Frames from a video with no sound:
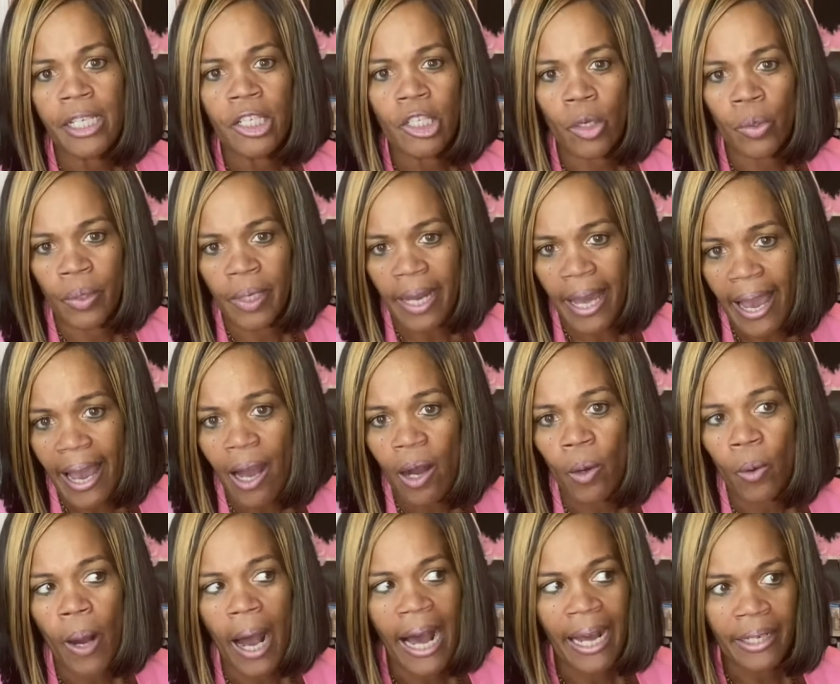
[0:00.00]
So
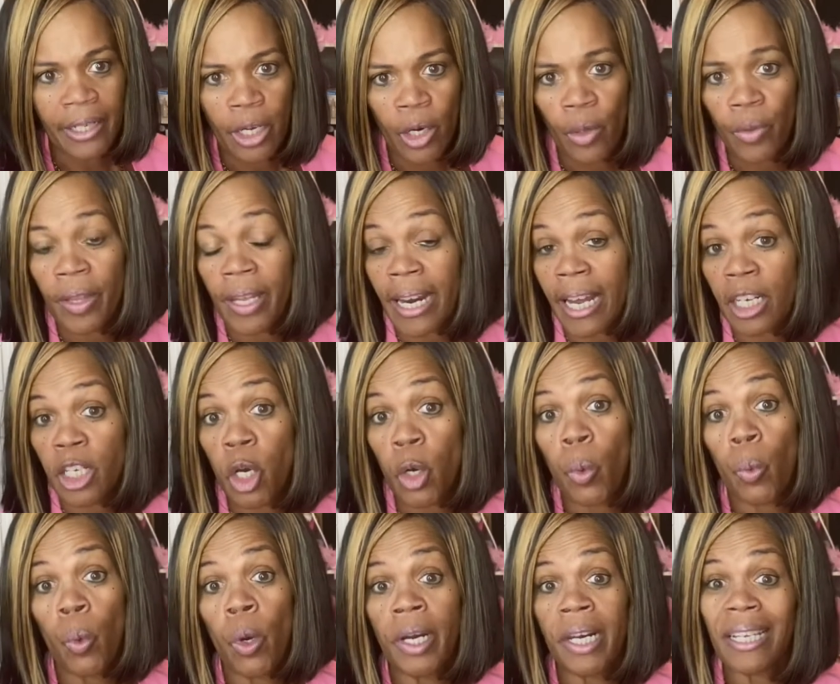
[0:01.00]
now I know that I don't
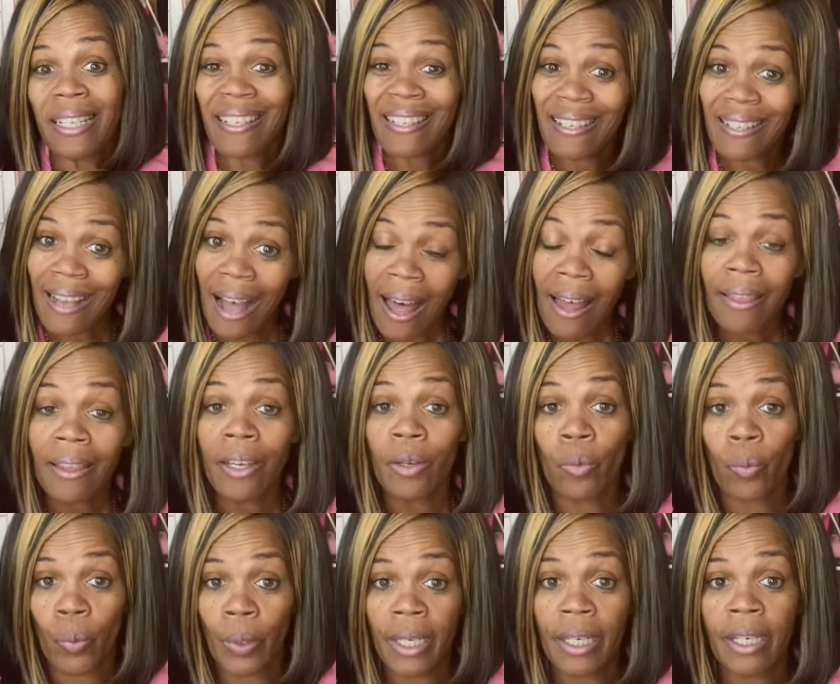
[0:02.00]
want a solid
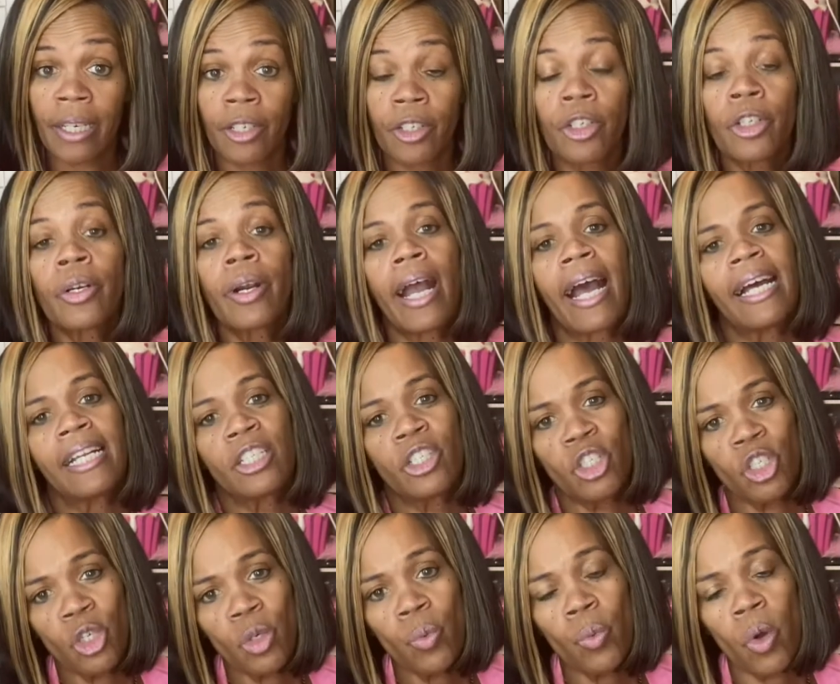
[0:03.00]
weekender. I
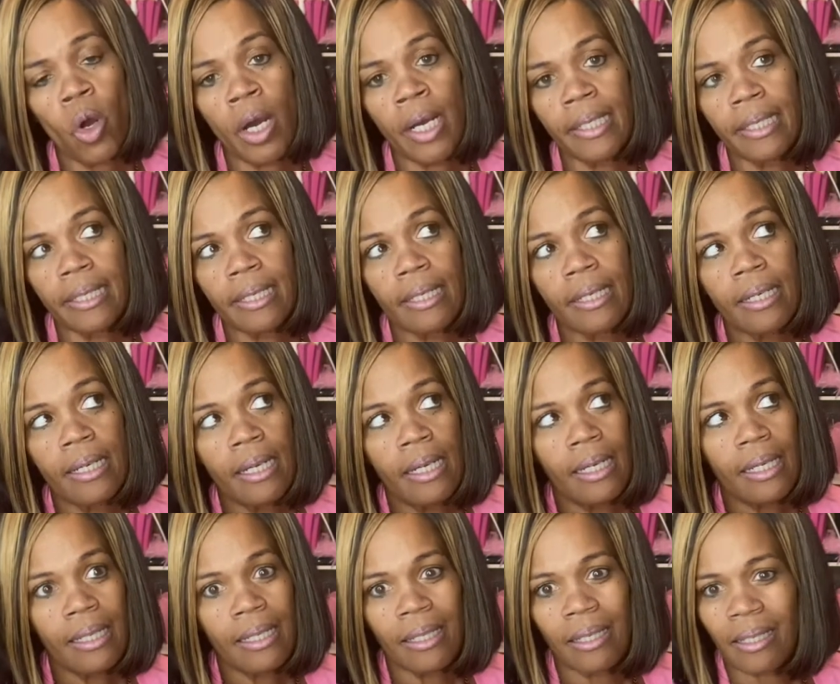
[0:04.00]
do want
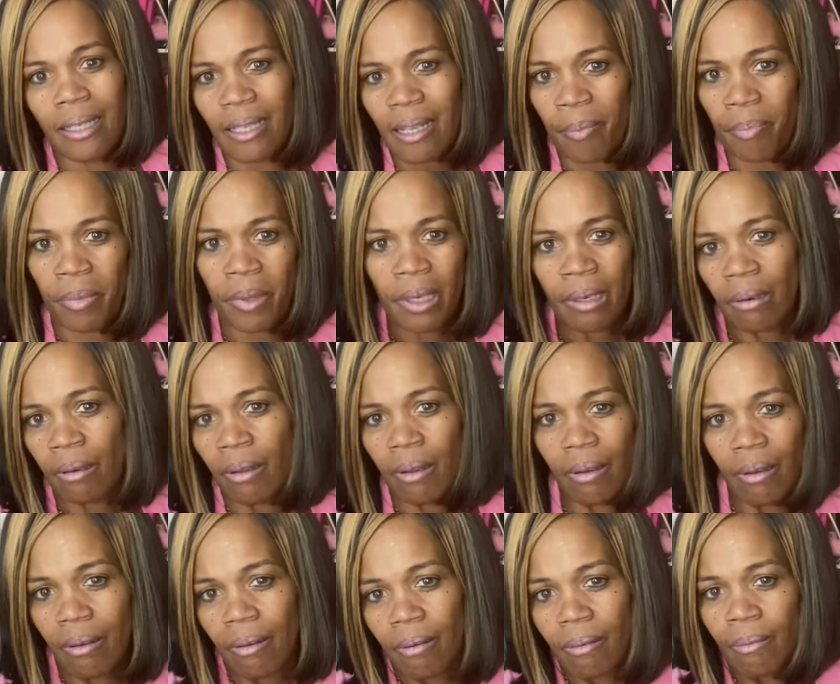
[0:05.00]
something
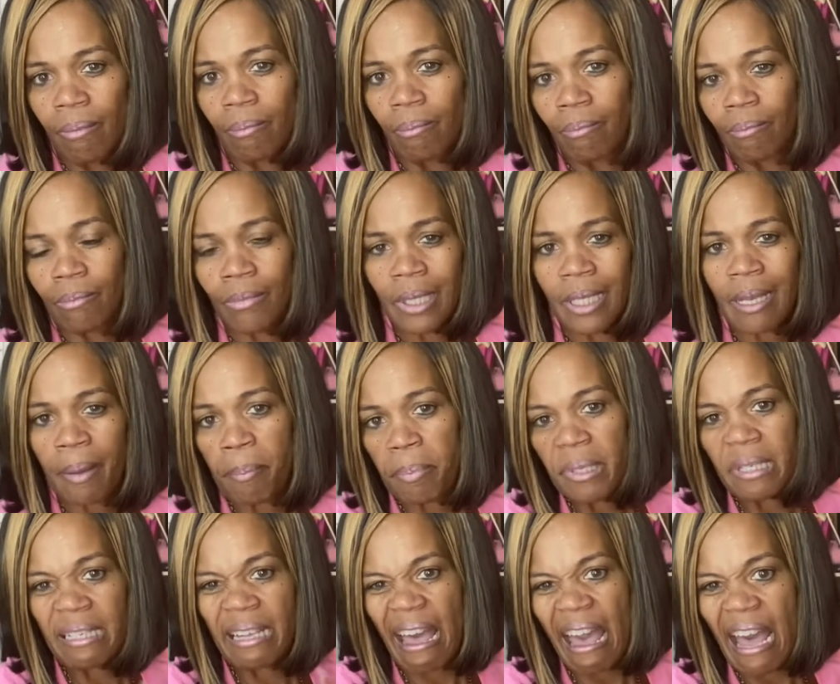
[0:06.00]
with some
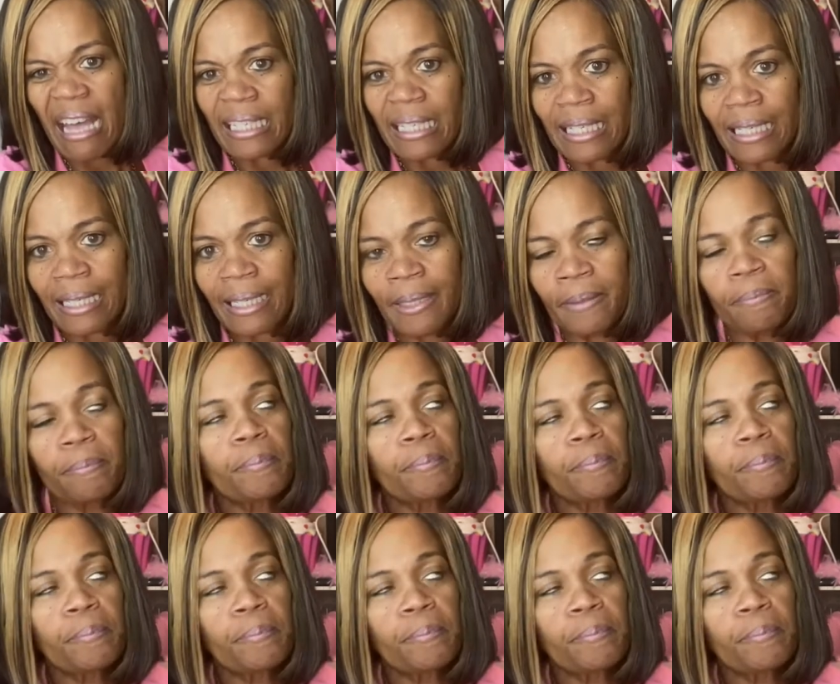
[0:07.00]
pizzazz in it.